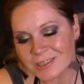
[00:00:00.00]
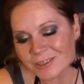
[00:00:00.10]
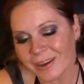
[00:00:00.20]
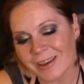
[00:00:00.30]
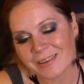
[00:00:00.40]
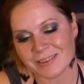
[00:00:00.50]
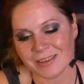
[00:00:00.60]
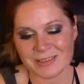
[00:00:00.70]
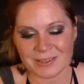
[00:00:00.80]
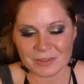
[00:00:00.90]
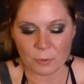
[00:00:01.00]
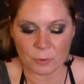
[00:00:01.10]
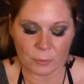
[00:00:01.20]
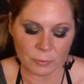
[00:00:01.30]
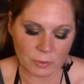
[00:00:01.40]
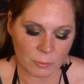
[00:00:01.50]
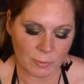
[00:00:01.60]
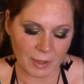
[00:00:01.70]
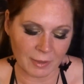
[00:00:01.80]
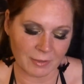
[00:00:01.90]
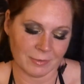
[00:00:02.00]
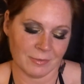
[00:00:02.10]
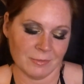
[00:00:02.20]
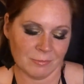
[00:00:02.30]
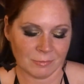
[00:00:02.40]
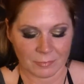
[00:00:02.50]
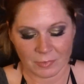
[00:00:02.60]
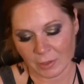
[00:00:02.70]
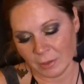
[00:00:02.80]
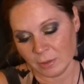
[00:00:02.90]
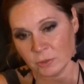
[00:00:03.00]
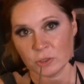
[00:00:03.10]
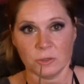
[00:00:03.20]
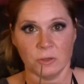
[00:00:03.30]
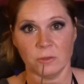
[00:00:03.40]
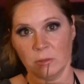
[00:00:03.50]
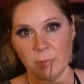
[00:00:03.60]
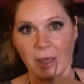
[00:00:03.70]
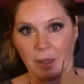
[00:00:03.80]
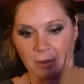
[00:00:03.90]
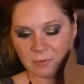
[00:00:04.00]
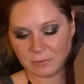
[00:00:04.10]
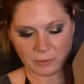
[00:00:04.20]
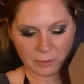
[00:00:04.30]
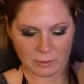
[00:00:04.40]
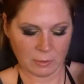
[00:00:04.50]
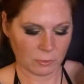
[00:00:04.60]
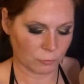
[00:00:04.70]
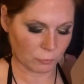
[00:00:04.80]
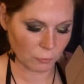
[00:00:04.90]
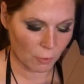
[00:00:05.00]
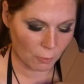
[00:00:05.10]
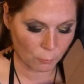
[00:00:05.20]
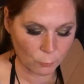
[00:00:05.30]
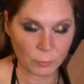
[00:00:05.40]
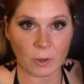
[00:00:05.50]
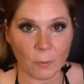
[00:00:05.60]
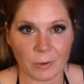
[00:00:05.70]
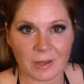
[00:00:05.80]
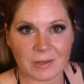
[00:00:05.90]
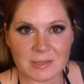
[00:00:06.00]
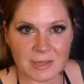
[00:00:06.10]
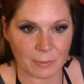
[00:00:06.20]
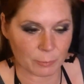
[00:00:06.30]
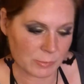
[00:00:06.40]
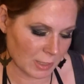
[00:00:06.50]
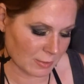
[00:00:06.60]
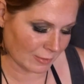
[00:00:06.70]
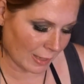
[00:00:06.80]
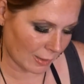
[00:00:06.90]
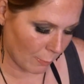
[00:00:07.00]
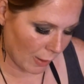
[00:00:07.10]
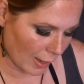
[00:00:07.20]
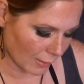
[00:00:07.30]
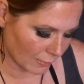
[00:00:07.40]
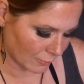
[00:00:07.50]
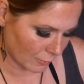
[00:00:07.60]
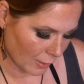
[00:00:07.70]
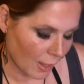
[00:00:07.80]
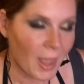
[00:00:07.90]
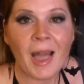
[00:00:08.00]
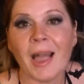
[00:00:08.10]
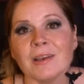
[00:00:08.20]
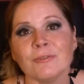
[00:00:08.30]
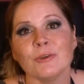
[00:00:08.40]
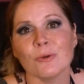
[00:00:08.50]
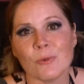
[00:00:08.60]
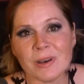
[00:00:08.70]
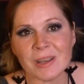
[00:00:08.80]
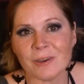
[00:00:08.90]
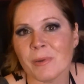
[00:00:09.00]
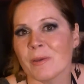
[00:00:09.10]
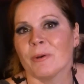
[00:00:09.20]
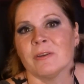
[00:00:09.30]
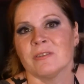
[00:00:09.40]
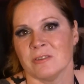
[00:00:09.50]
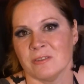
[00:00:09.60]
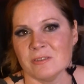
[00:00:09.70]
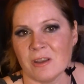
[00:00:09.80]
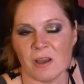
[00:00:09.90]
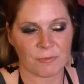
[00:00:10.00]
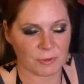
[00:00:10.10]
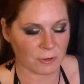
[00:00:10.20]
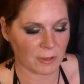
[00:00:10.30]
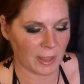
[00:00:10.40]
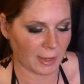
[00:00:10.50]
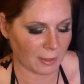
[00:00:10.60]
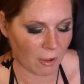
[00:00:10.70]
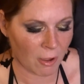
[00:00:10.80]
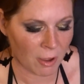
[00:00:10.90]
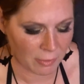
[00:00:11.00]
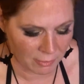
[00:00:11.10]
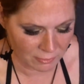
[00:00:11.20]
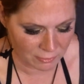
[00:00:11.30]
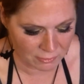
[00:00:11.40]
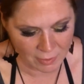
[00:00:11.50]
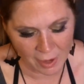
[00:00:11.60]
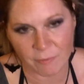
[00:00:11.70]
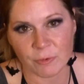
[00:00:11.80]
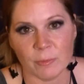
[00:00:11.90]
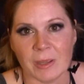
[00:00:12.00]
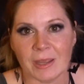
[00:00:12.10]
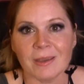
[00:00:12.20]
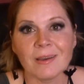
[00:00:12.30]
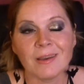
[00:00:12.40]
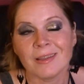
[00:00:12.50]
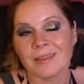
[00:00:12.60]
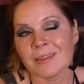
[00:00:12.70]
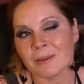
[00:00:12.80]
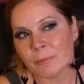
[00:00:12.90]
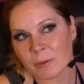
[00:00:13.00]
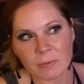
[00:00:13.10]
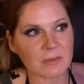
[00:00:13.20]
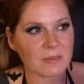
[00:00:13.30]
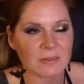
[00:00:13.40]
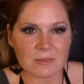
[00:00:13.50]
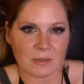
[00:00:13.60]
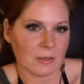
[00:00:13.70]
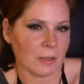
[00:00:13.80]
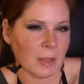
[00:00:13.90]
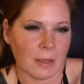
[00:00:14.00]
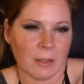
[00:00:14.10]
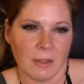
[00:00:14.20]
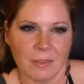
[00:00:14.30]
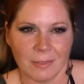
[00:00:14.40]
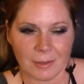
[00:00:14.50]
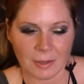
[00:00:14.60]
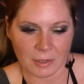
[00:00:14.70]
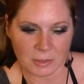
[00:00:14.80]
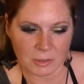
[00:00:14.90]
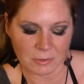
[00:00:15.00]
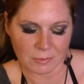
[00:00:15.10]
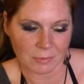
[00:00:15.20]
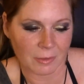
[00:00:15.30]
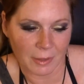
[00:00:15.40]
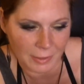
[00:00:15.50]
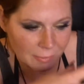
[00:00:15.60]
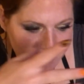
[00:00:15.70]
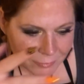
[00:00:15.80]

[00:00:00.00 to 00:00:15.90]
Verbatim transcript: to you guys and get to know you a little bit and show you the box. So we're going in deep inside the box. And if you don't want to hear my personal stuff and you're like, uh, this is not for me, like maybe this isn't like the like